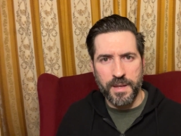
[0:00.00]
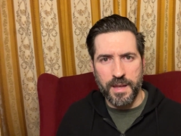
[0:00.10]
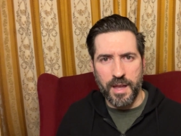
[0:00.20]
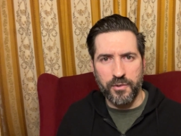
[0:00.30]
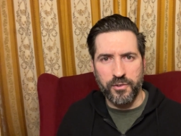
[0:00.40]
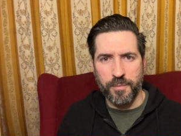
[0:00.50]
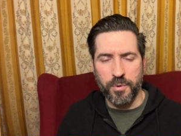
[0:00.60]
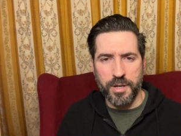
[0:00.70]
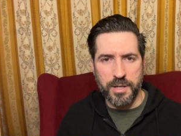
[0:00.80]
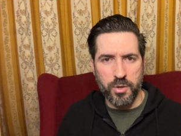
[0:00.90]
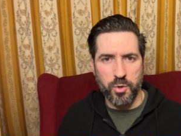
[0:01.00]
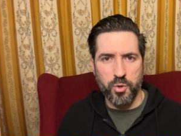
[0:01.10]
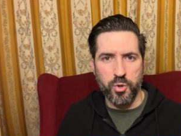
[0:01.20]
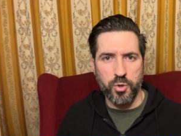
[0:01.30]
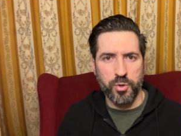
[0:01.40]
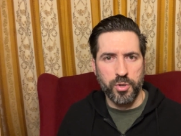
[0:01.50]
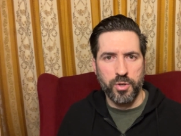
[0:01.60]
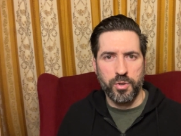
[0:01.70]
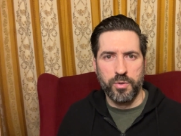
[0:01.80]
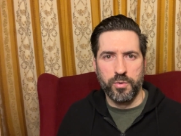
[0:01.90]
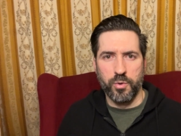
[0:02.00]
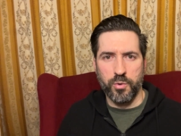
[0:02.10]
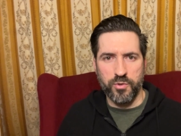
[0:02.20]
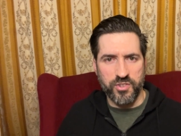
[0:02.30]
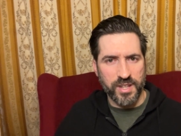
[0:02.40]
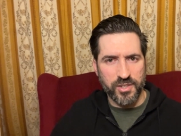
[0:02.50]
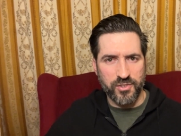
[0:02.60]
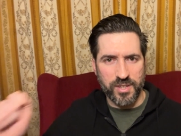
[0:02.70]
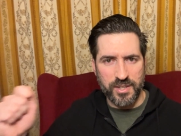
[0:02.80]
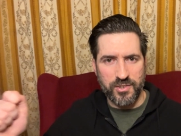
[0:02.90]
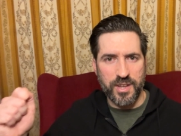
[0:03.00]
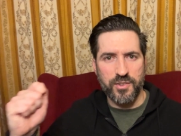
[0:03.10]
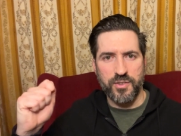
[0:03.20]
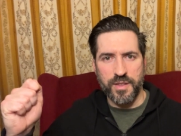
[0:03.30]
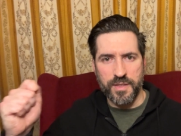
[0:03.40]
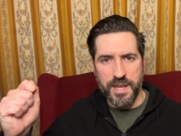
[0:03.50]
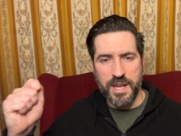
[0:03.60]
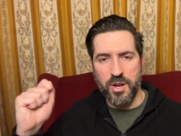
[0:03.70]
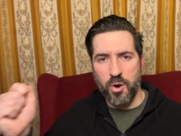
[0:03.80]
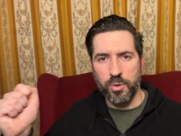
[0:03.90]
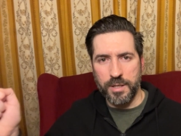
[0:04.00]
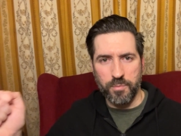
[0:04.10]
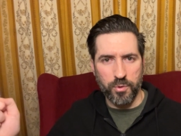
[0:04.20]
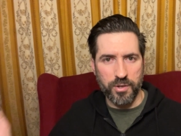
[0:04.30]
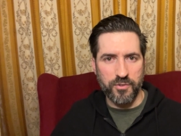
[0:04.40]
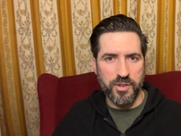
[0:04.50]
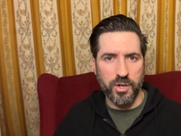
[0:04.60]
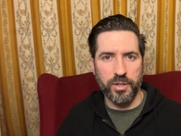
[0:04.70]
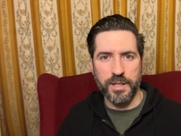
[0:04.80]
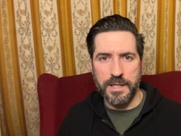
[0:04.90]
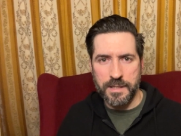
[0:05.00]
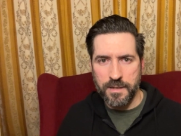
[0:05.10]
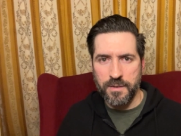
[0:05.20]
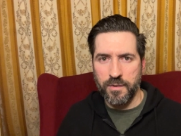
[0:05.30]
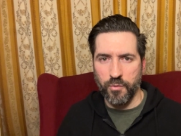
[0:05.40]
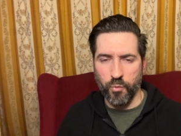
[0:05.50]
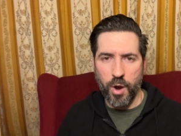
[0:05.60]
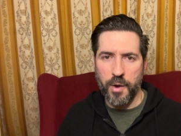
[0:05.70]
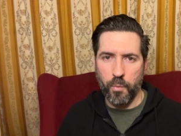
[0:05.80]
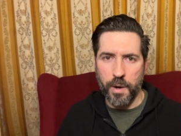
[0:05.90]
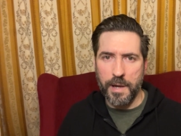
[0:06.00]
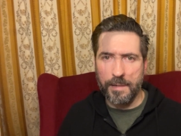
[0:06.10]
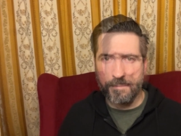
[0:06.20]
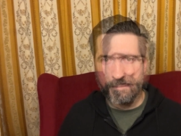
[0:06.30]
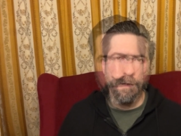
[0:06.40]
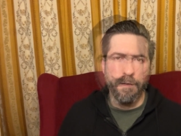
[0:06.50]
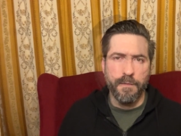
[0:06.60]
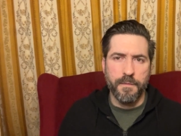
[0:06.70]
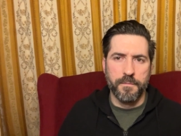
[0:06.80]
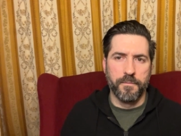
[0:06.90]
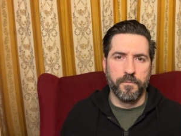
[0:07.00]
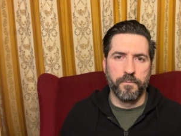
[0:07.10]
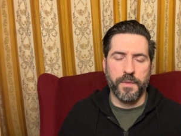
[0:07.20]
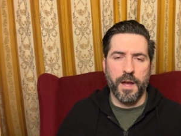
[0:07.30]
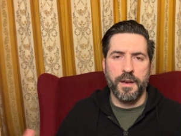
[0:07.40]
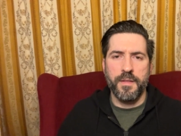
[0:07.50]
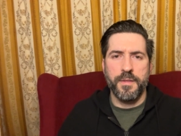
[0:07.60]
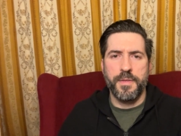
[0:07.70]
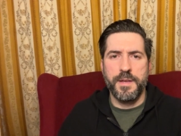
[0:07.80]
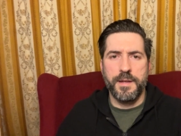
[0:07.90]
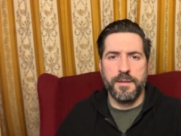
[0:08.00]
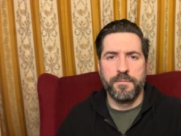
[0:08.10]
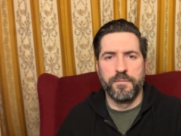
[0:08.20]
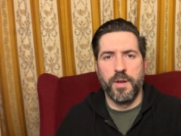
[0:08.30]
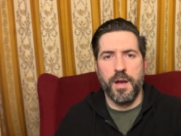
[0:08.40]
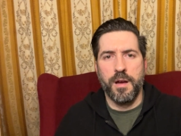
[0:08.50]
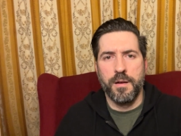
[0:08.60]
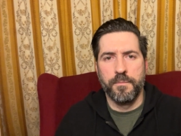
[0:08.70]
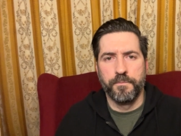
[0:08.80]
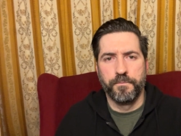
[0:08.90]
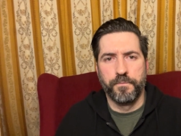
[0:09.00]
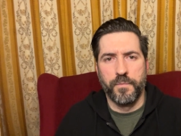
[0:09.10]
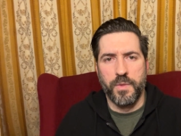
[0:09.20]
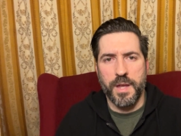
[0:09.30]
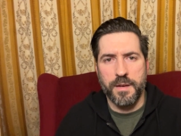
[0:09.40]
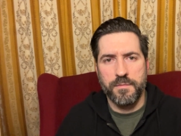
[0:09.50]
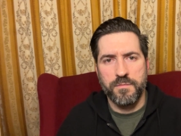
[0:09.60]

as somebody who zealously says that their holy book is the only right way. Another thing that